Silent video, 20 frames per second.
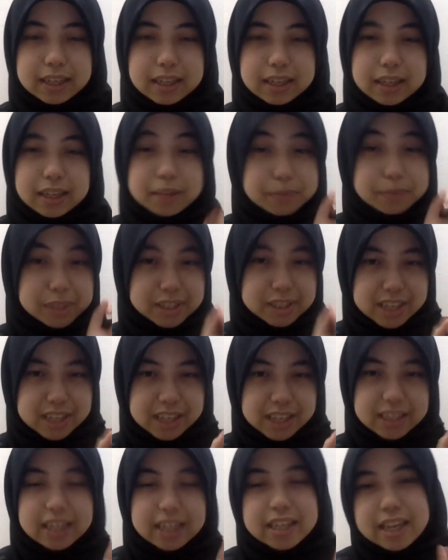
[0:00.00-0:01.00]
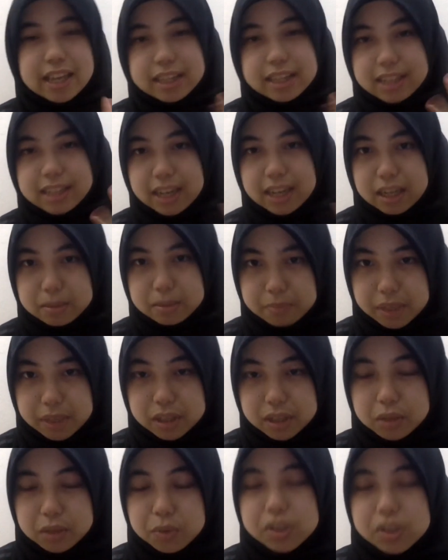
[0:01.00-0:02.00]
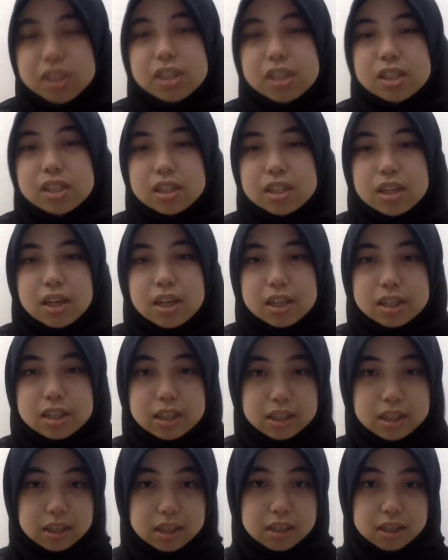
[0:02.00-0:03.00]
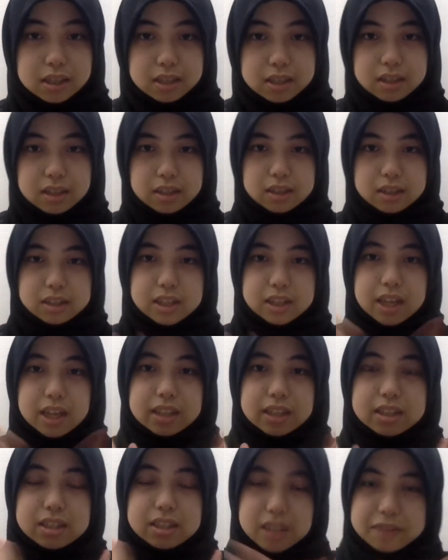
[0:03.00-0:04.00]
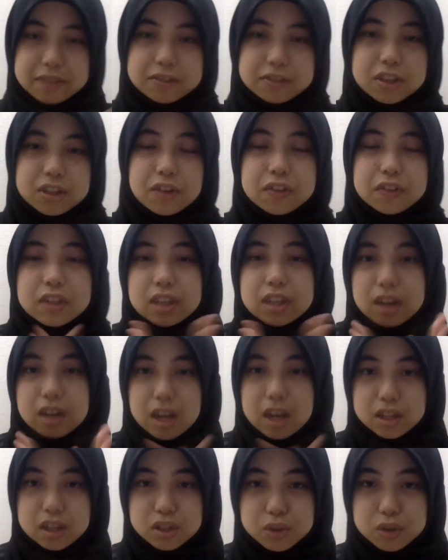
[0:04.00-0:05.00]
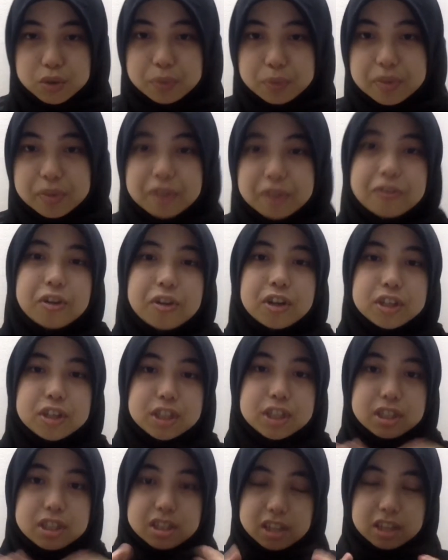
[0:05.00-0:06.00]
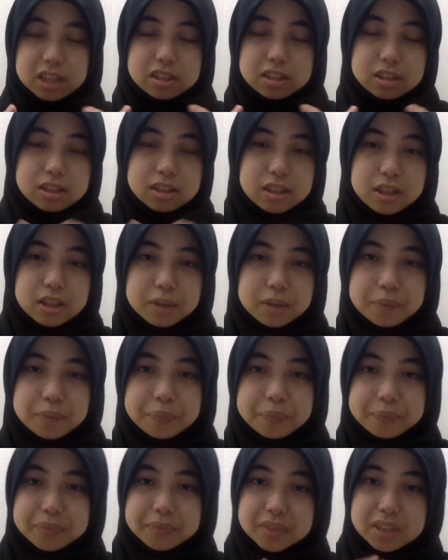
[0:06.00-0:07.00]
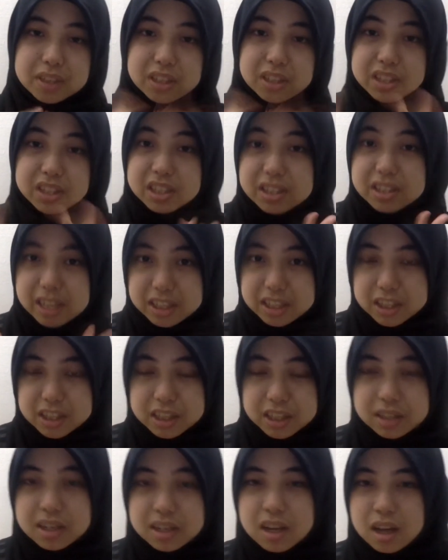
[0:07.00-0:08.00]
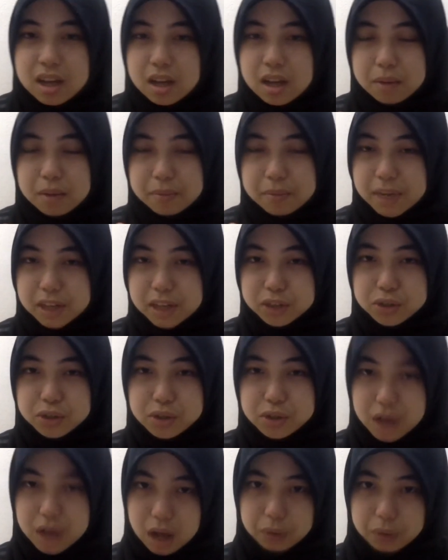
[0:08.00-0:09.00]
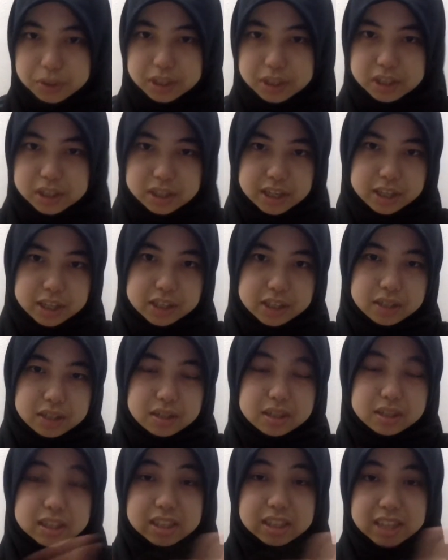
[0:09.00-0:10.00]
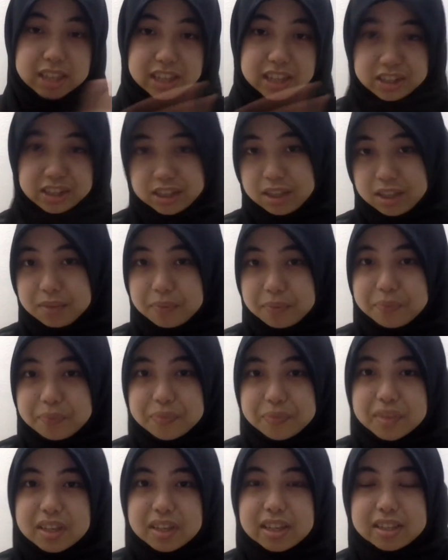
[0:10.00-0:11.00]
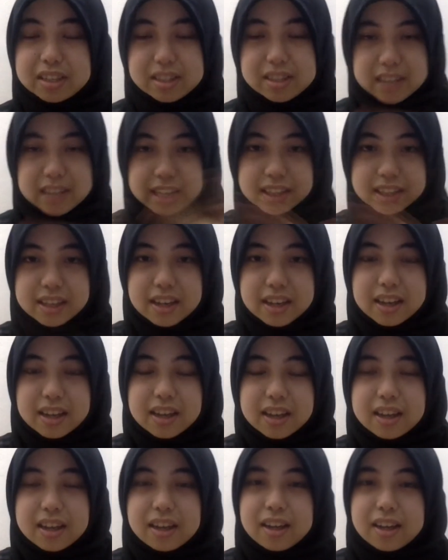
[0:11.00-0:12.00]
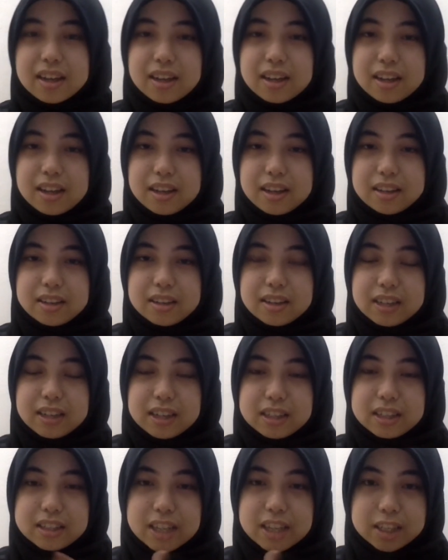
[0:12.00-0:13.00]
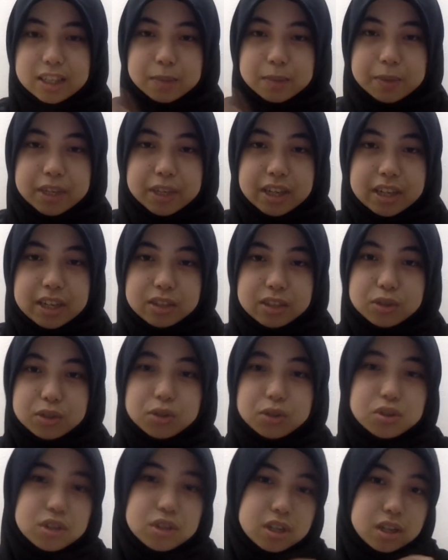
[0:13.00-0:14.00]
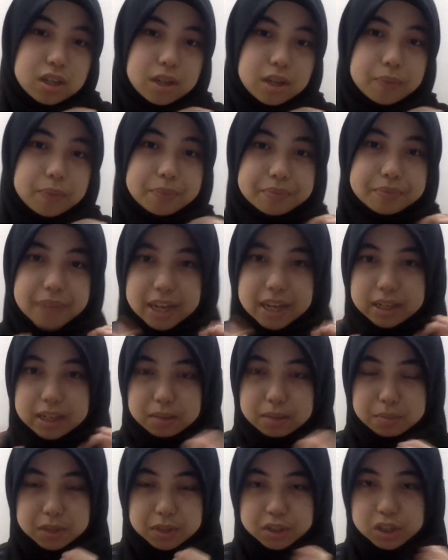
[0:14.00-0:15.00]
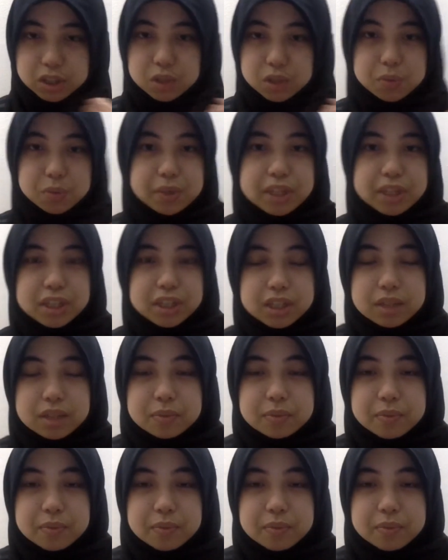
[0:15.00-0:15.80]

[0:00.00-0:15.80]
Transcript: a mistake that Yanti had made, which is she didn't check the safety of the classroom before she starts the teaching session, but through our discussion last night, she explained that due to the pandemic situation,